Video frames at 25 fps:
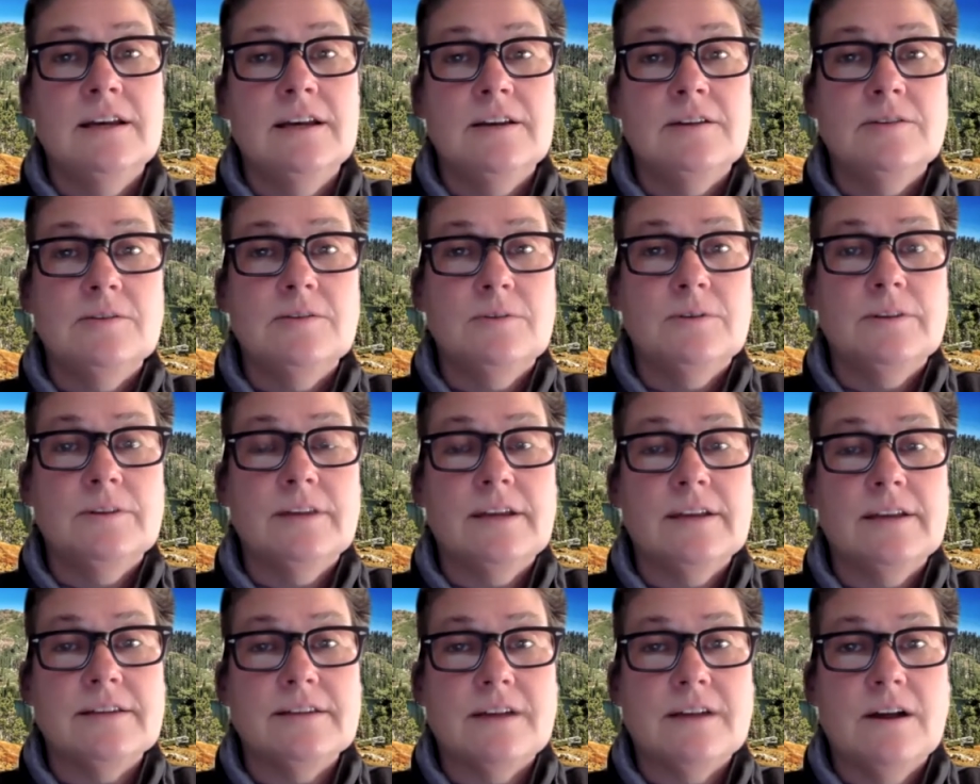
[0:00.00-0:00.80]
during
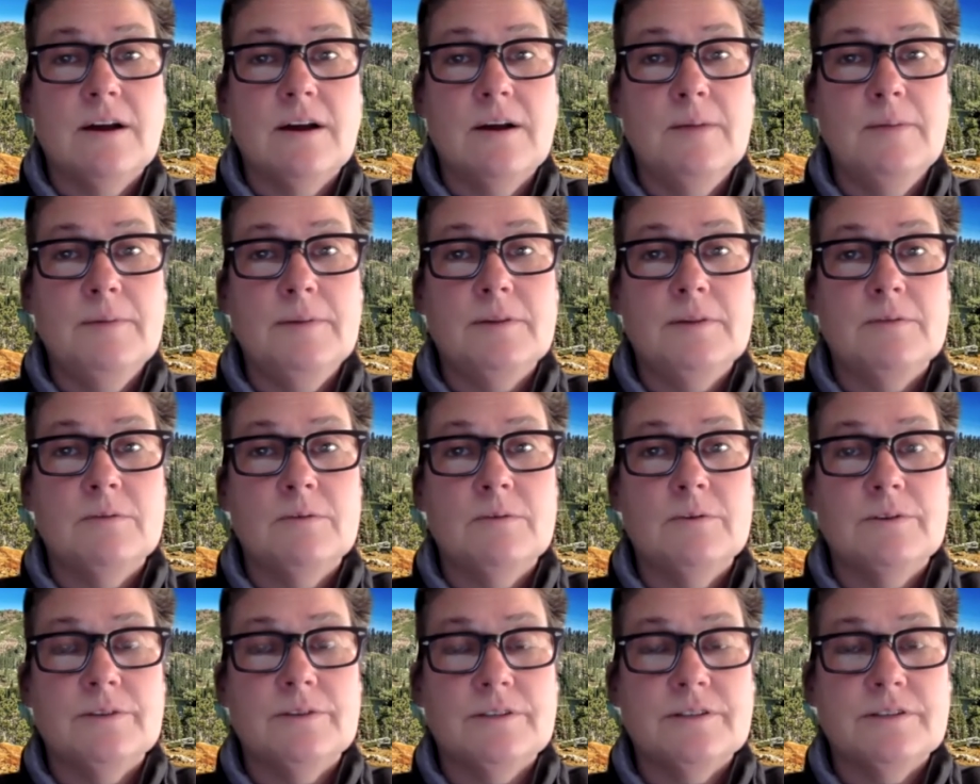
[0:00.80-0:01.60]
that time, and the
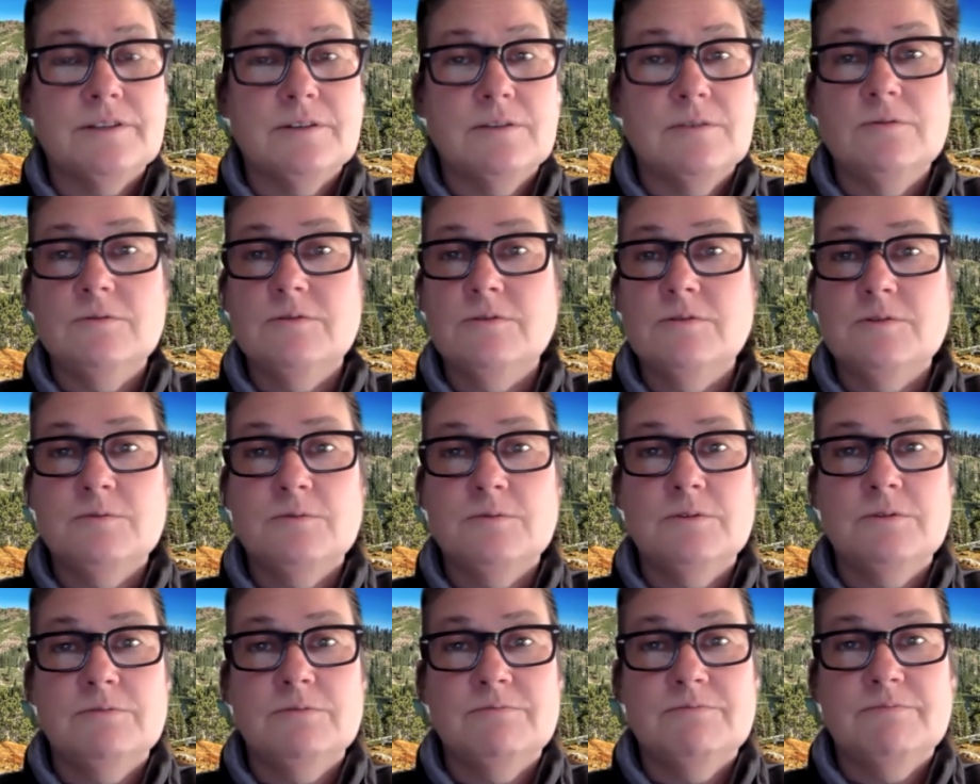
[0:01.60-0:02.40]
Rolling Stones
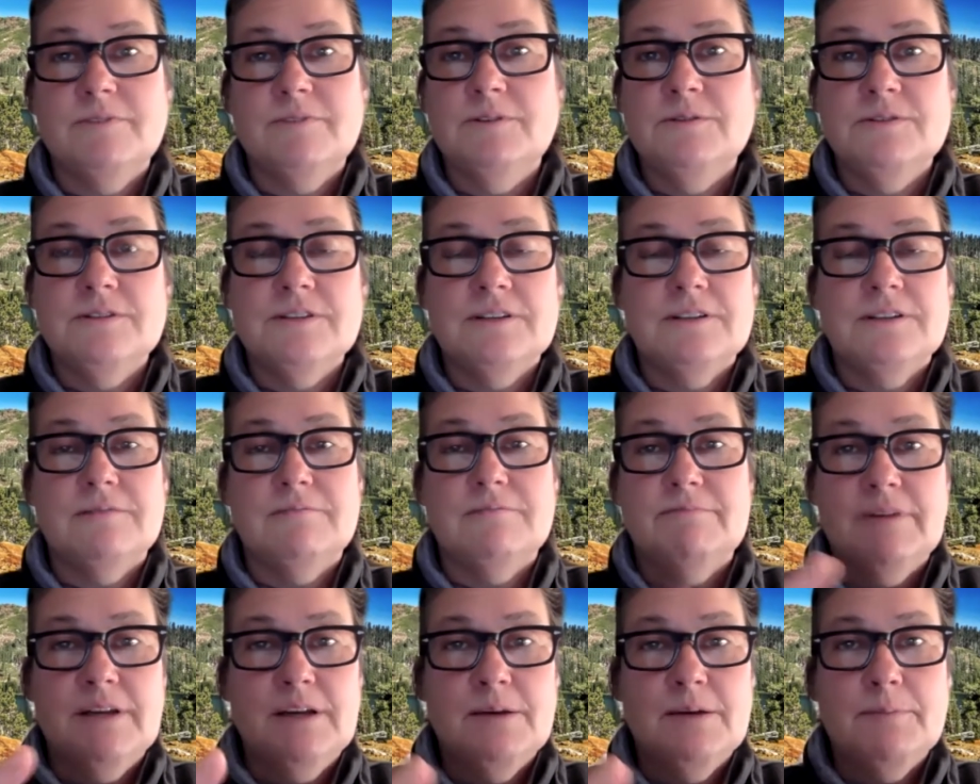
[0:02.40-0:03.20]
were using
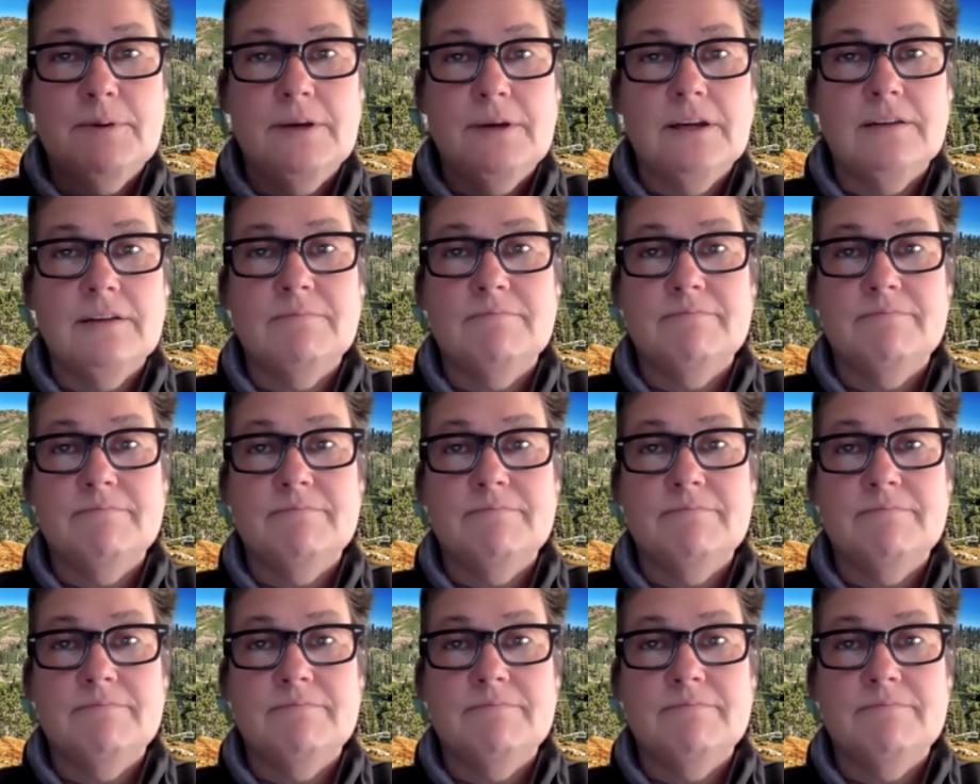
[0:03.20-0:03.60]
Ampeg